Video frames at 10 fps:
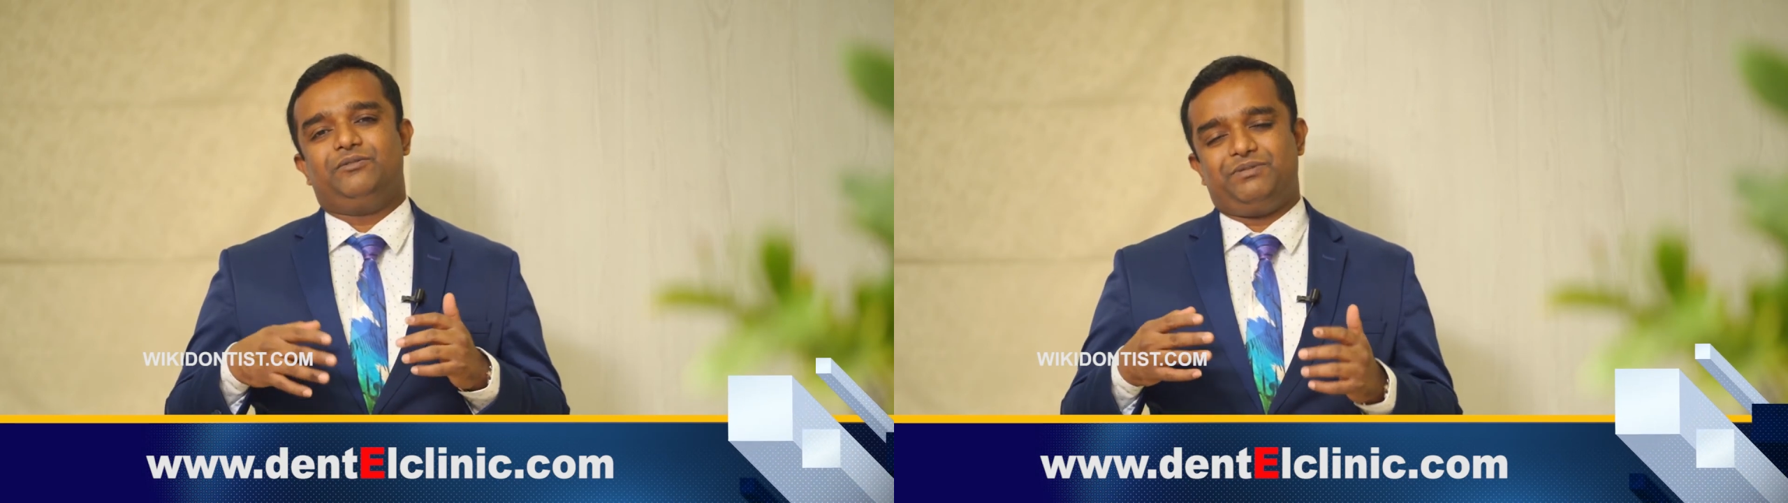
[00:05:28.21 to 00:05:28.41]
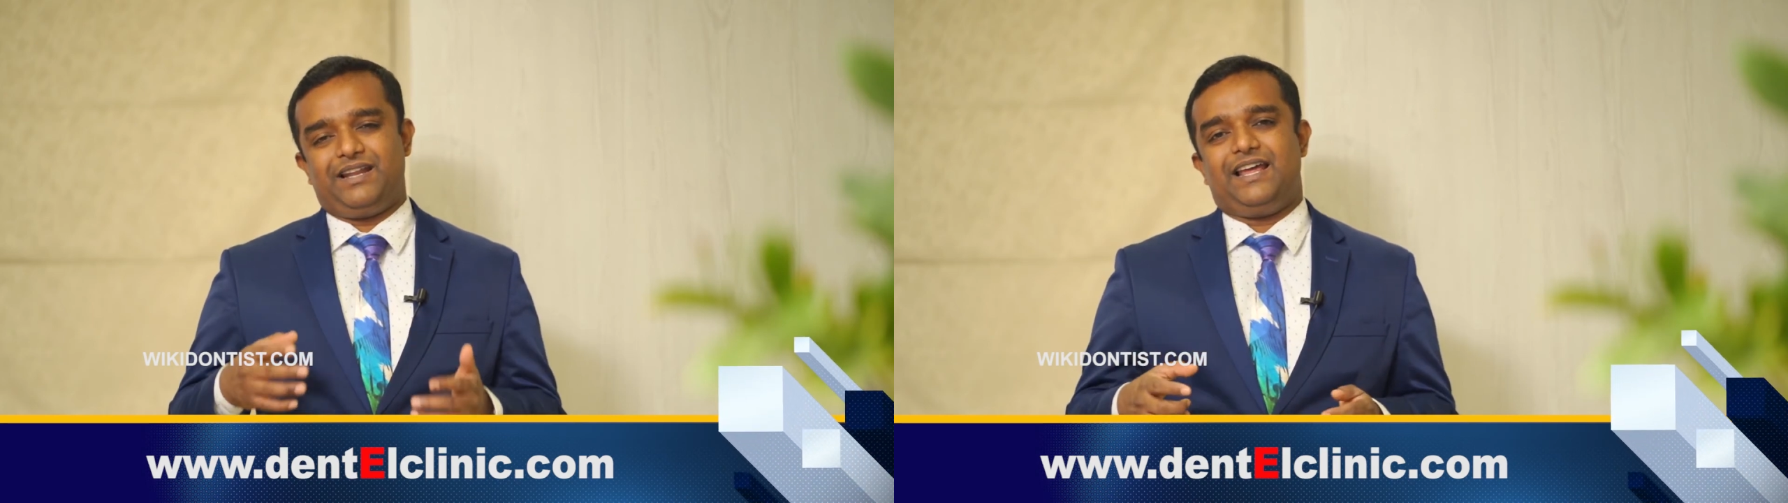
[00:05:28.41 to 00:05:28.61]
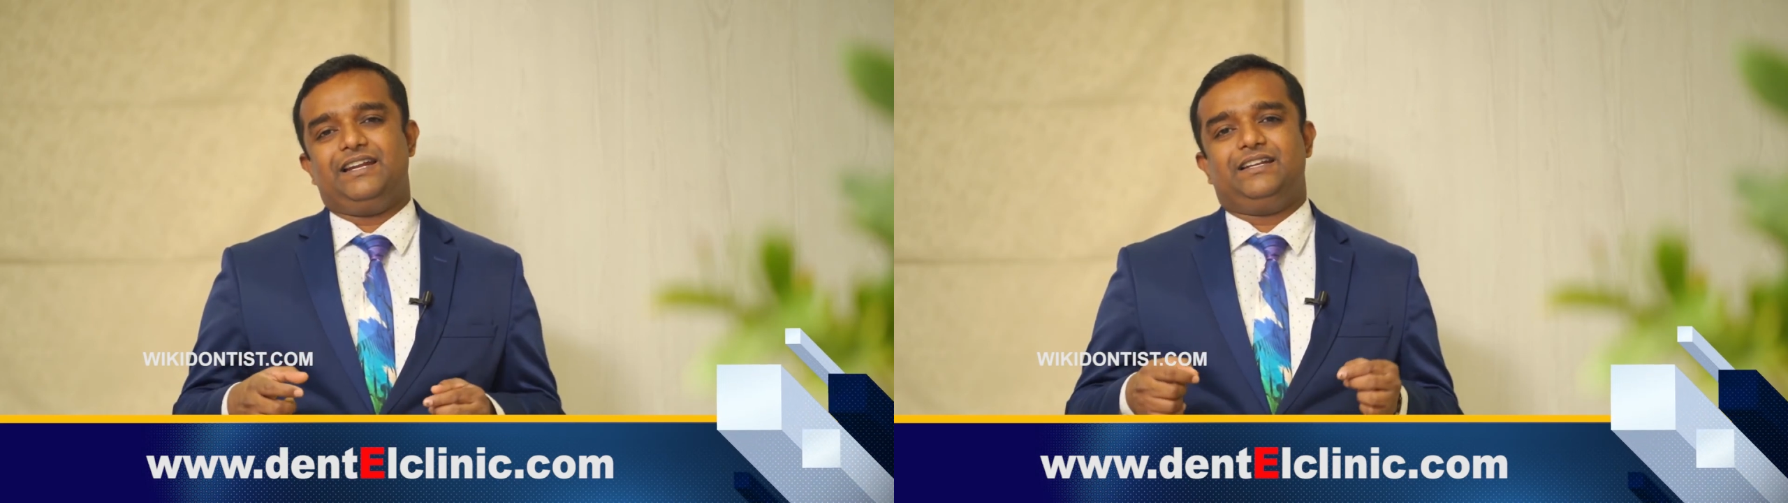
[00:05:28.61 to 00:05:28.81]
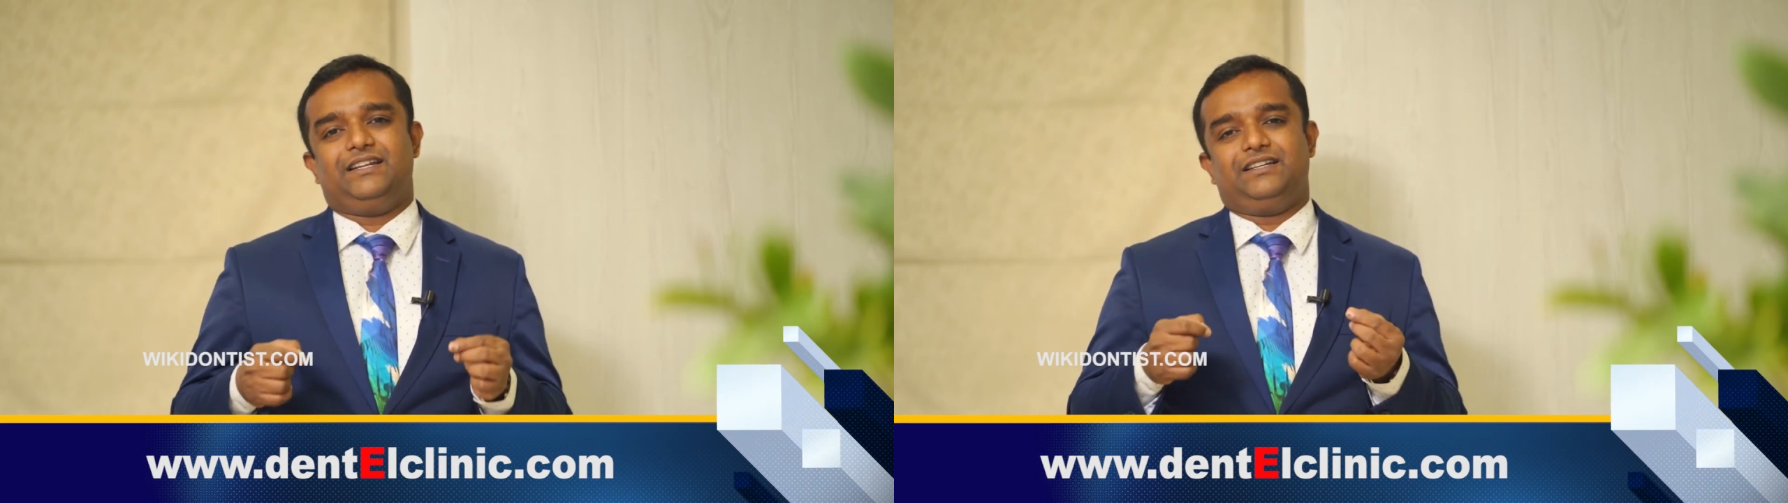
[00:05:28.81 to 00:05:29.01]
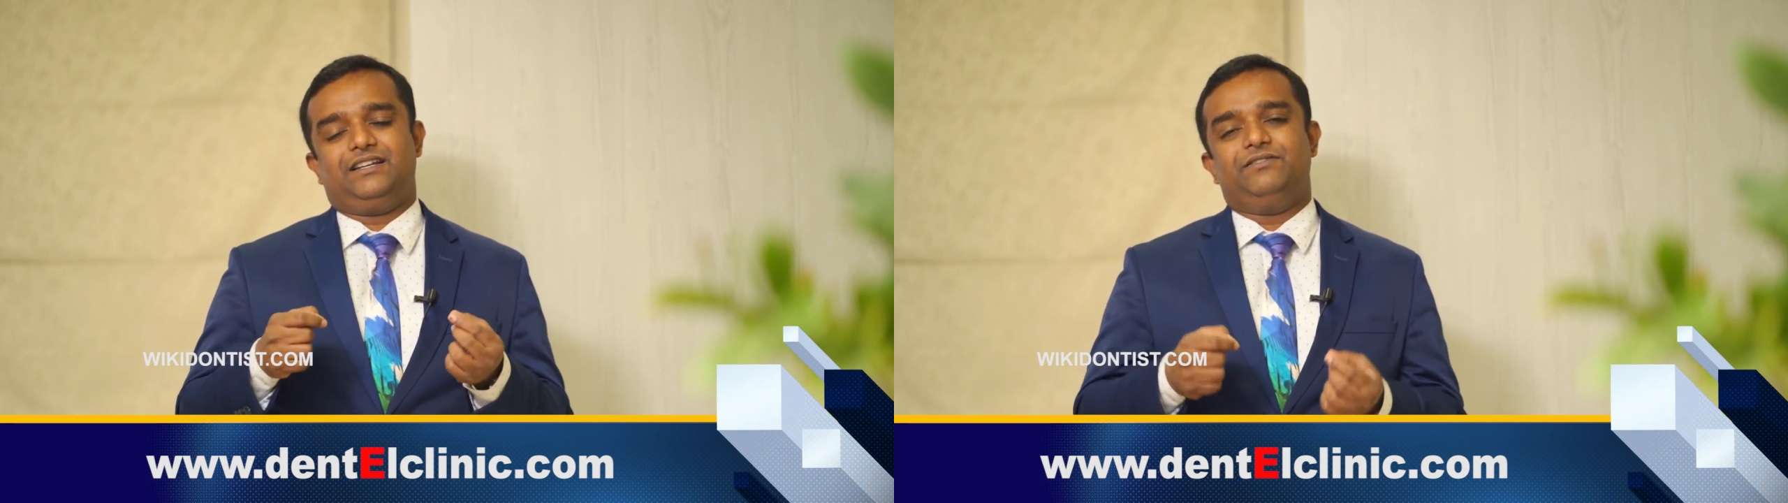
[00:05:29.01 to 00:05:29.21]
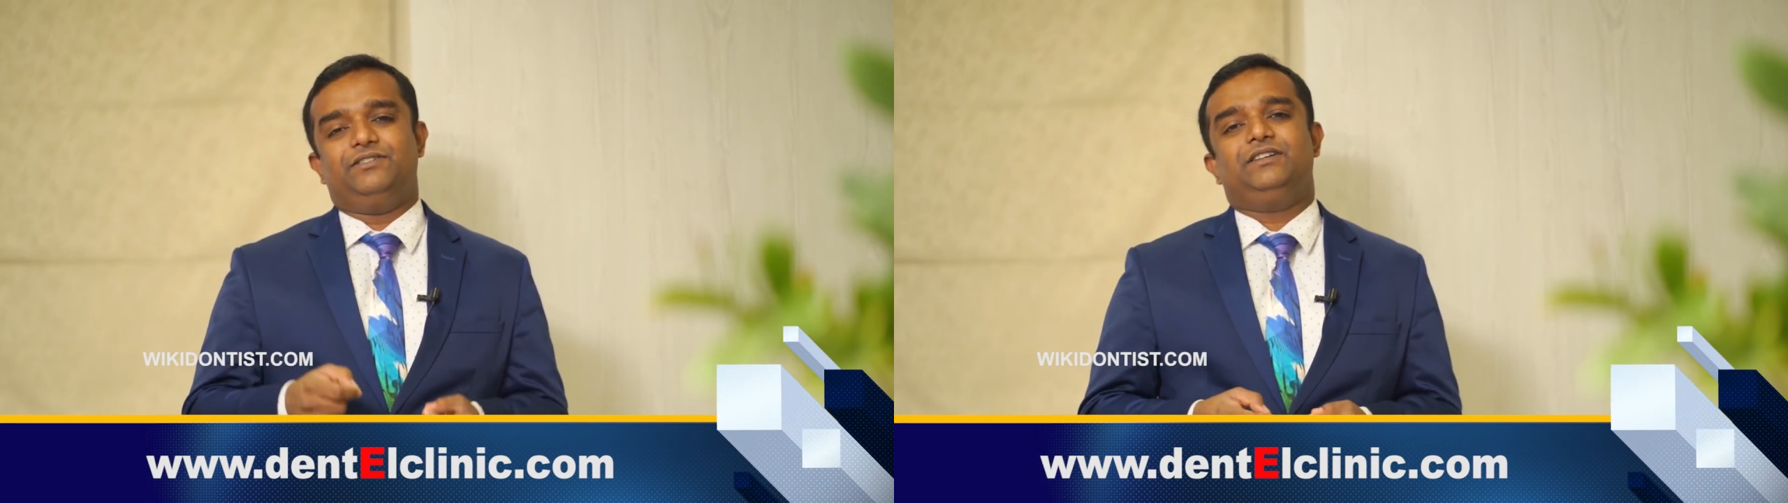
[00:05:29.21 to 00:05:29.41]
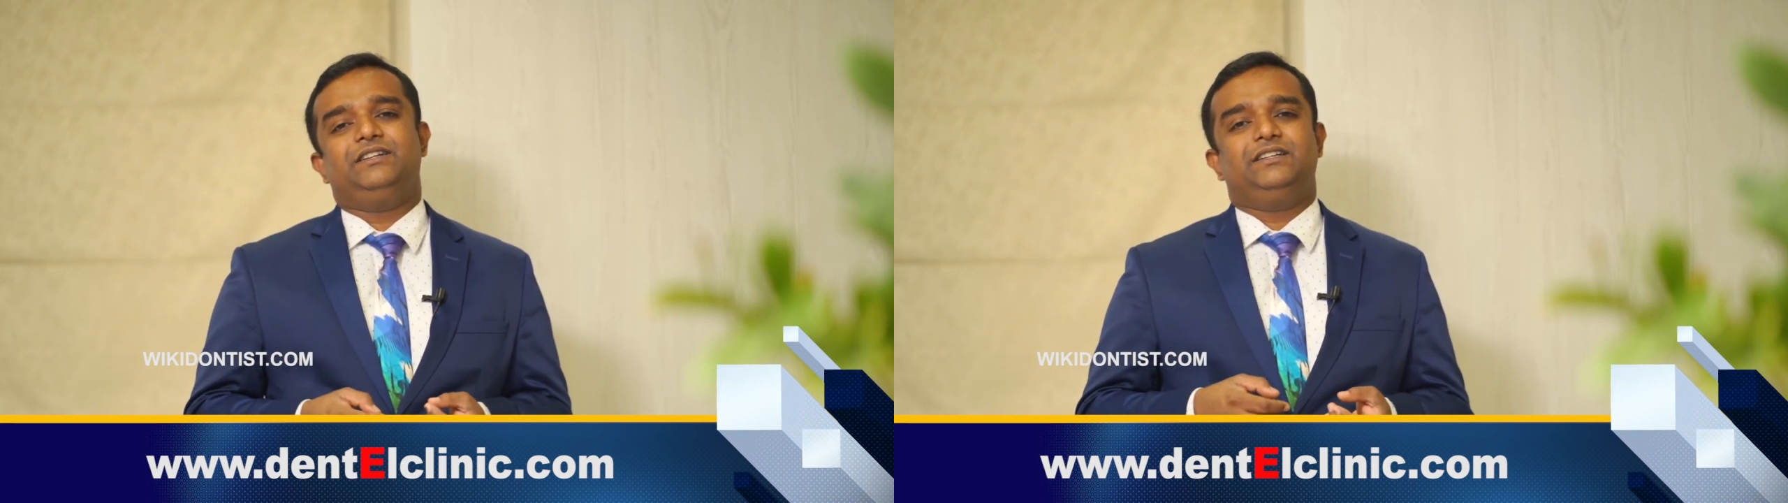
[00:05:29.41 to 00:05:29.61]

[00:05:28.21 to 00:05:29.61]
planned and given